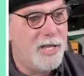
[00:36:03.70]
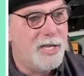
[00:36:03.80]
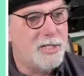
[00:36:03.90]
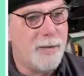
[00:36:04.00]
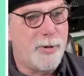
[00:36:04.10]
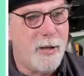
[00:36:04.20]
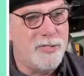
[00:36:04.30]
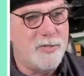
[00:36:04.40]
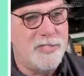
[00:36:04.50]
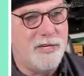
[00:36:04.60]
So I
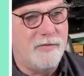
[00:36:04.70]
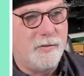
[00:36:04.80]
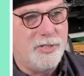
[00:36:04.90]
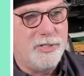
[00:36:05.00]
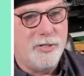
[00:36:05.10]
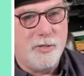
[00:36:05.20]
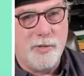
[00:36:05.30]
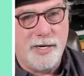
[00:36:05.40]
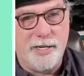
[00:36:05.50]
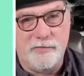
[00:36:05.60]
promised myself I would do it
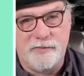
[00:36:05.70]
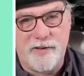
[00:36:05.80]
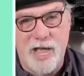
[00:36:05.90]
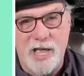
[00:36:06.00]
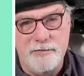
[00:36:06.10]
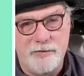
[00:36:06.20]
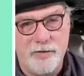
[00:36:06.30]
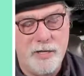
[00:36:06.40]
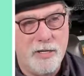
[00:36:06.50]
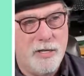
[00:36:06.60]
when I got 5
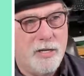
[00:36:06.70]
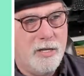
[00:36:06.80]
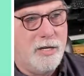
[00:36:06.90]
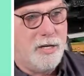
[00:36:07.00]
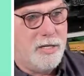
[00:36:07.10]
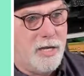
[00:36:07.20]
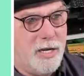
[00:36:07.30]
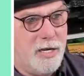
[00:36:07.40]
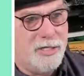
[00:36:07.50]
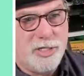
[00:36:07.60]

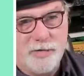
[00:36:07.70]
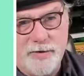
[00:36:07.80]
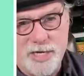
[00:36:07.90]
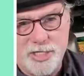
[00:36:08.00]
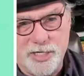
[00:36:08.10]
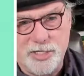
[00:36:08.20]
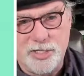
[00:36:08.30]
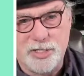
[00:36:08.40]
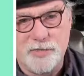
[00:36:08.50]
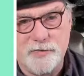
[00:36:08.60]

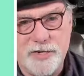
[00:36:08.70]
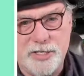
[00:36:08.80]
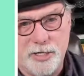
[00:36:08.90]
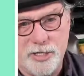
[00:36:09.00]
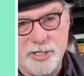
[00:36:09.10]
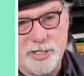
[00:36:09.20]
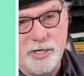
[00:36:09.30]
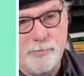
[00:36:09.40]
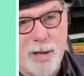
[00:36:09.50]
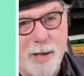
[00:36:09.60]
generations researched
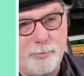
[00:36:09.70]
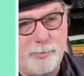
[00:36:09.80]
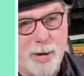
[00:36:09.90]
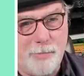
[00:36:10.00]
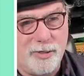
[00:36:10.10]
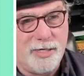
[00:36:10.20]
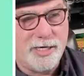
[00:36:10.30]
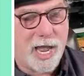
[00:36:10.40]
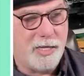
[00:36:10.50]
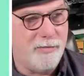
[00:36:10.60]
and properly
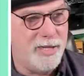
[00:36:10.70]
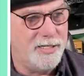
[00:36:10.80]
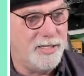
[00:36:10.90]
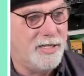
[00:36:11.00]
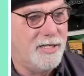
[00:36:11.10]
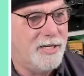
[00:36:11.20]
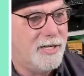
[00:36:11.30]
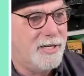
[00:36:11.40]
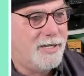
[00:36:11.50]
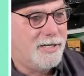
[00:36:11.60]
documented.
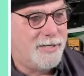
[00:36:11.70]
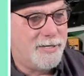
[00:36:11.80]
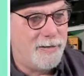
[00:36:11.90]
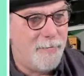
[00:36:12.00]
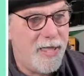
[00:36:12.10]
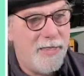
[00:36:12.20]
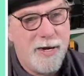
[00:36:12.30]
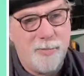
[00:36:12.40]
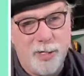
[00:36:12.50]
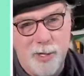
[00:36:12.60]
And then
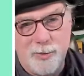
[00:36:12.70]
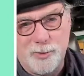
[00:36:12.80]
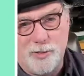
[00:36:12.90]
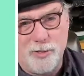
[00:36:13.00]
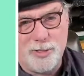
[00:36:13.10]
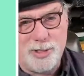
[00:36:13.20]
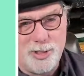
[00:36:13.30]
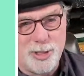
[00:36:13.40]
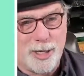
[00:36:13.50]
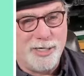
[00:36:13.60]
I'm going to go to one of those
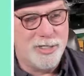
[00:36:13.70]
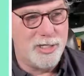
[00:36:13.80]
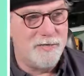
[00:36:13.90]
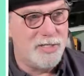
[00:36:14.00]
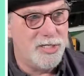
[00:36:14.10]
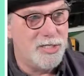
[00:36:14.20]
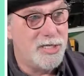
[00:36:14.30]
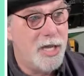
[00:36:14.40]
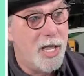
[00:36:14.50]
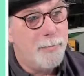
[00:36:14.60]
charting services.
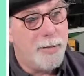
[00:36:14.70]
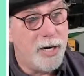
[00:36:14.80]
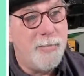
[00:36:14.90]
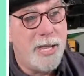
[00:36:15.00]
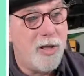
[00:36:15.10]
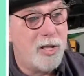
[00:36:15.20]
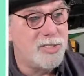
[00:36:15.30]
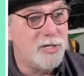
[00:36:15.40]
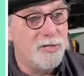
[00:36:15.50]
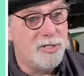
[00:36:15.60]
But I may
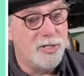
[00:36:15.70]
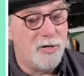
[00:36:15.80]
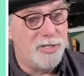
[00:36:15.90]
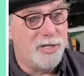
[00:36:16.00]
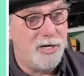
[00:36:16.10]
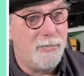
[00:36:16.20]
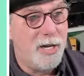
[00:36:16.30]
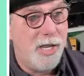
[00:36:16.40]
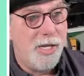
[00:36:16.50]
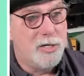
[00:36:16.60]
also, in the short term,
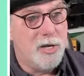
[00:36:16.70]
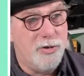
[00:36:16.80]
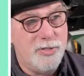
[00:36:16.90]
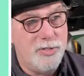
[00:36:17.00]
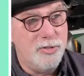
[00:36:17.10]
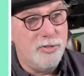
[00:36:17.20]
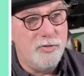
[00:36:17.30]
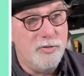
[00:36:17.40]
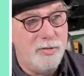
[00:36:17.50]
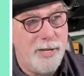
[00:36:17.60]
go
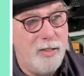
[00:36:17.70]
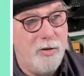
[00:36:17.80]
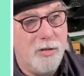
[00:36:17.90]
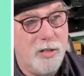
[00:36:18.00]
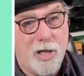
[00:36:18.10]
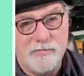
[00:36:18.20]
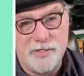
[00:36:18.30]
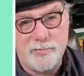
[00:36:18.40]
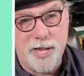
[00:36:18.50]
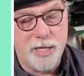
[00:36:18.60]
to my local
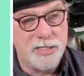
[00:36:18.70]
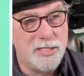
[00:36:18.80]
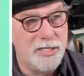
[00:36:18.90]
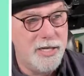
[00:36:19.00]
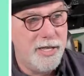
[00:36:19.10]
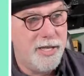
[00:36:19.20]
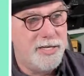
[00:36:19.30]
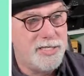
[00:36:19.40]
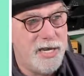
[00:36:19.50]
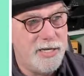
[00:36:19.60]
Office Max
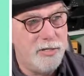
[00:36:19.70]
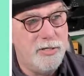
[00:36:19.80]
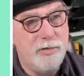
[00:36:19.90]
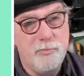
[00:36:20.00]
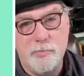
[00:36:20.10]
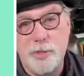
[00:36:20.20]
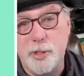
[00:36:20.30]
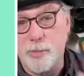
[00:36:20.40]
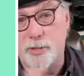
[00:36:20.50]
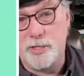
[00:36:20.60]
and say, could you
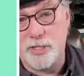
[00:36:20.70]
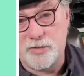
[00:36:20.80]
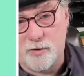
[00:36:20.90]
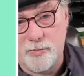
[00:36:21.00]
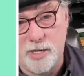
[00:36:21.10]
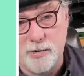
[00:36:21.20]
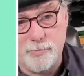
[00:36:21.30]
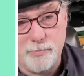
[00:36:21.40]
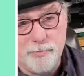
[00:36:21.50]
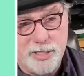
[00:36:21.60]
print this for me on a
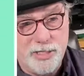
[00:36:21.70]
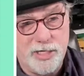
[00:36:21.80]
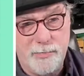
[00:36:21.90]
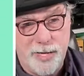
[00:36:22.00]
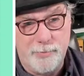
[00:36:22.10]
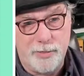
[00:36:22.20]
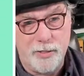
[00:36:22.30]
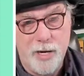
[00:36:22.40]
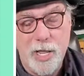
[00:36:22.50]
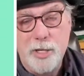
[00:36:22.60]
big sheet of paper?
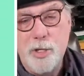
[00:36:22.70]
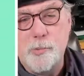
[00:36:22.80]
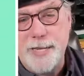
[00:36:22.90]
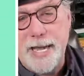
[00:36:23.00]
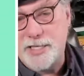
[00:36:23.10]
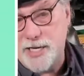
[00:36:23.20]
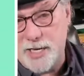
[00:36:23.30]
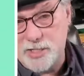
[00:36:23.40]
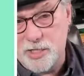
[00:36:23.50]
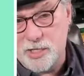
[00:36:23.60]
UPS
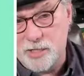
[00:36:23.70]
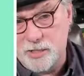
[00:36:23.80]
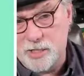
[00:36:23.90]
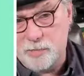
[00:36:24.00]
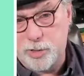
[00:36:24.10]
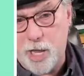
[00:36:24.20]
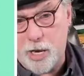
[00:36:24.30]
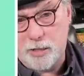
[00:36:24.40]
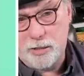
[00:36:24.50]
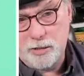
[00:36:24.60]
has a
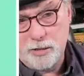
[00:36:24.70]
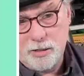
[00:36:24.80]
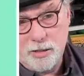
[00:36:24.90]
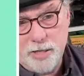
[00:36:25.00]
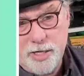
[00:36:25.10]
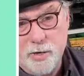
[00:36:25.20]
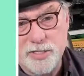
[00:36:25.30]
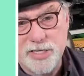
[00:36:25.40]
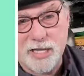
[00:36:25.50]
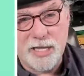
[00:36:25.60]
plotter. I
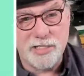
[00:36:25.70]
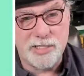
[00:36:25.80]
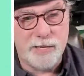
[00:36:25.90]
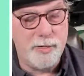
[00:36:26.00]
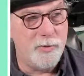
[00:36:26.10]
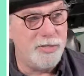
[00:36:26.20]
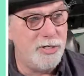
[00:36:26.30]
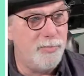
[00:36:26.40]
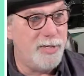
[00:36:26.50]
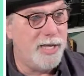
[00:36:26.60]
noticed that last time I went
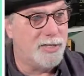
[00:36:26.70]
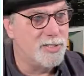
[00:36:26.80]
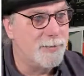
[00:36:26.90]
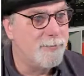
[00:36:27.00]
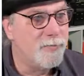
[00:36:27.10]
to UPS.